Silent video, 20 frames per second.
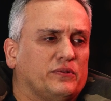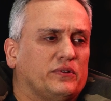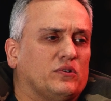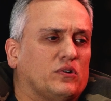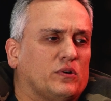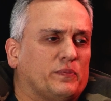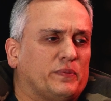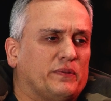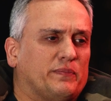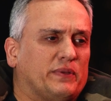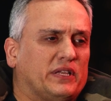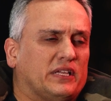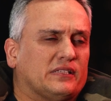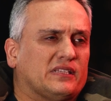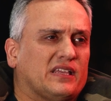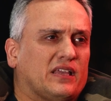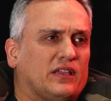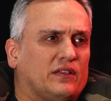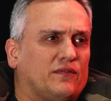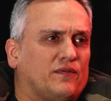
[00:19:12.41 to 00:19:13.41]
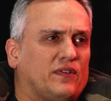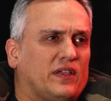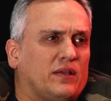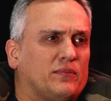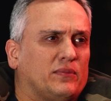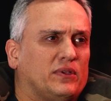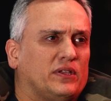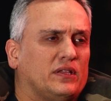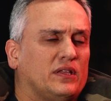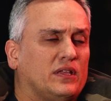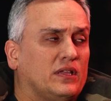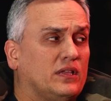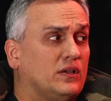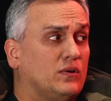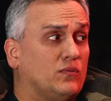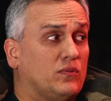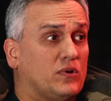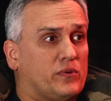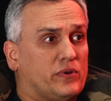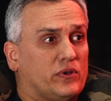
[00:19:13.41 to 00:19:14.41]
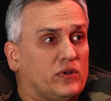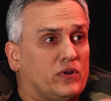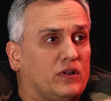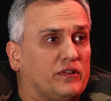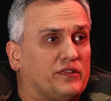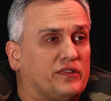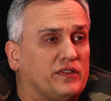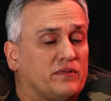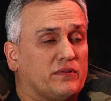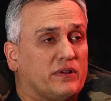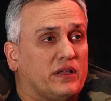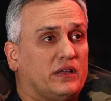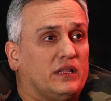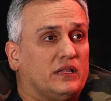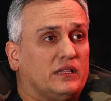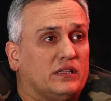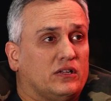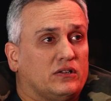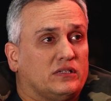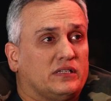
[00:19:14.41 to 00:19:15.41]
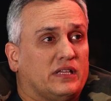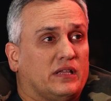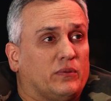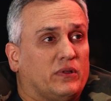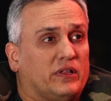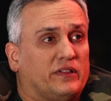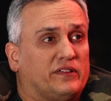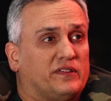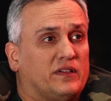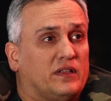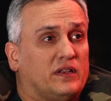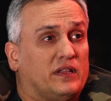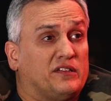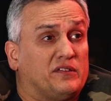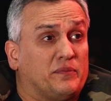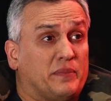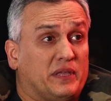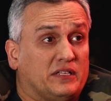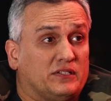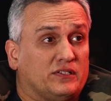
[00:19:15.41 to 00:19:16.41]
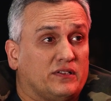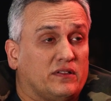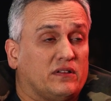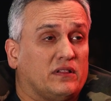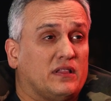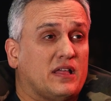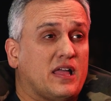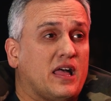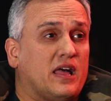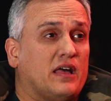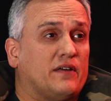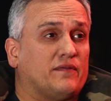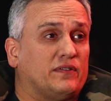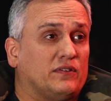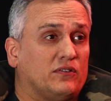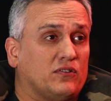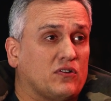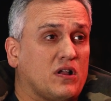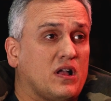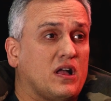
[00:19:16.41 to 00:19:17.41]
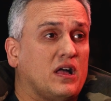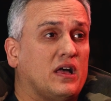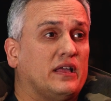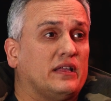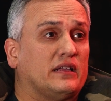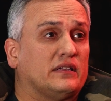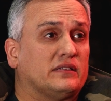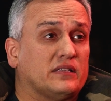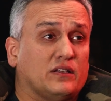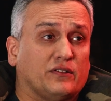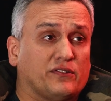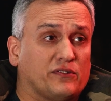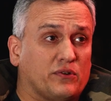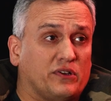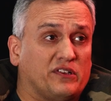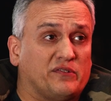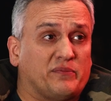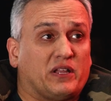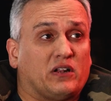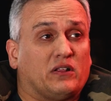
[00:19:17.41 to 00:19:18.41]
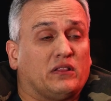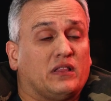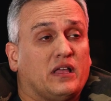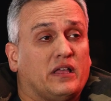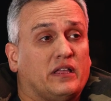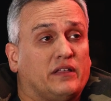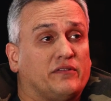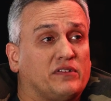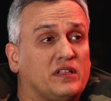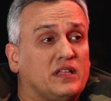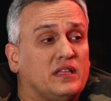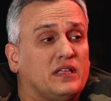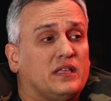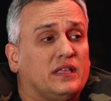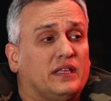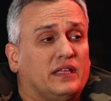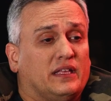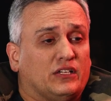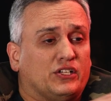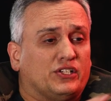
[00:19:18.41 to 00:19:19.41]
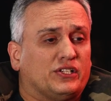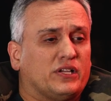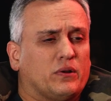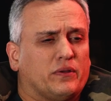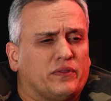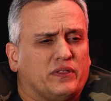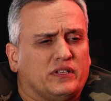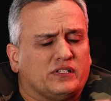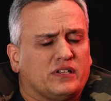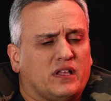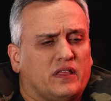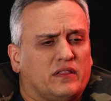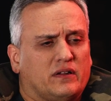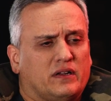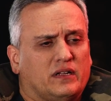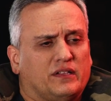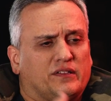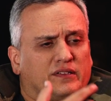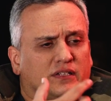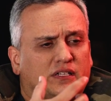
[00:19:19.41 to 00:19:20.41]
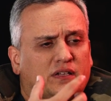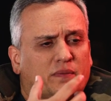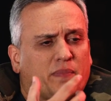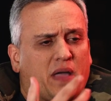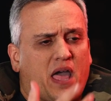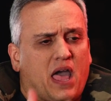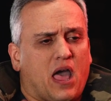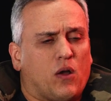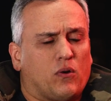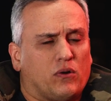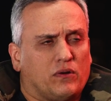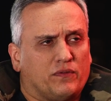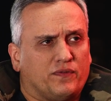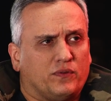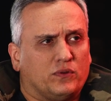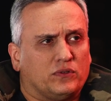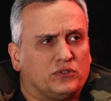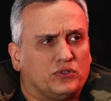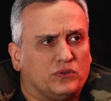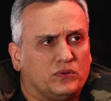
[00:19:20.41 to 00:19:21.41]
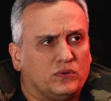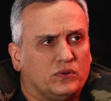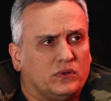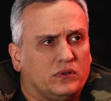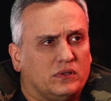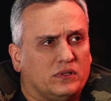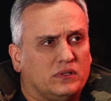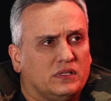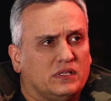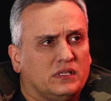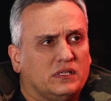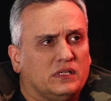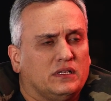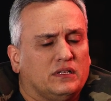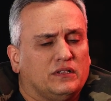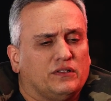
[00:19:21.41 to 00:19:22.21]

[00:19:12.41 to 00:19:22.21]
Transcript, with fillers: we grew up in a big Italian family where we would all sit around a dinner table on Sundays, make each other laugh and mm. cry and tell stories about our lives mm. and share with each other. And it's such a powerful tool, mm.